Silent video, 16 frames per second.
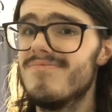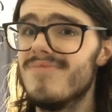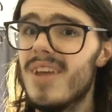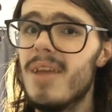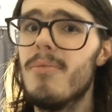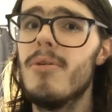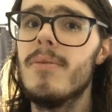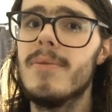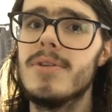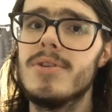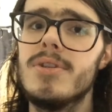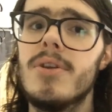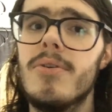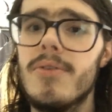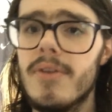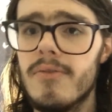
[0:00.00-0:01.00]
He pretty much
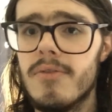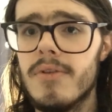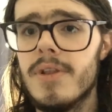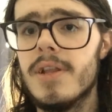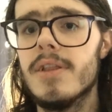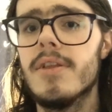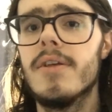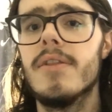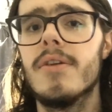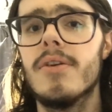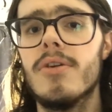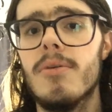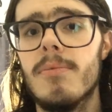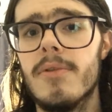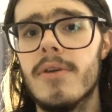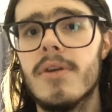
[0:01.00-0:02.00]
knows everything that the
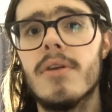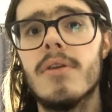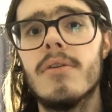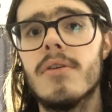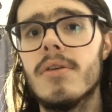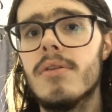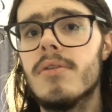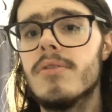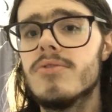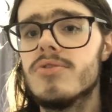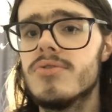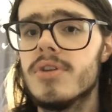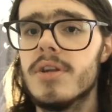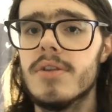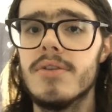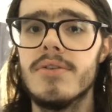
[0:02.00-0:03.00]
cops are
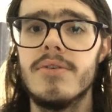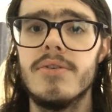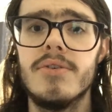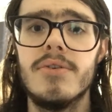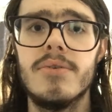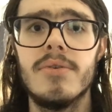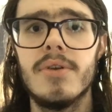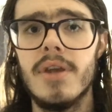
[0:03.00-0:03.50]
gonna do.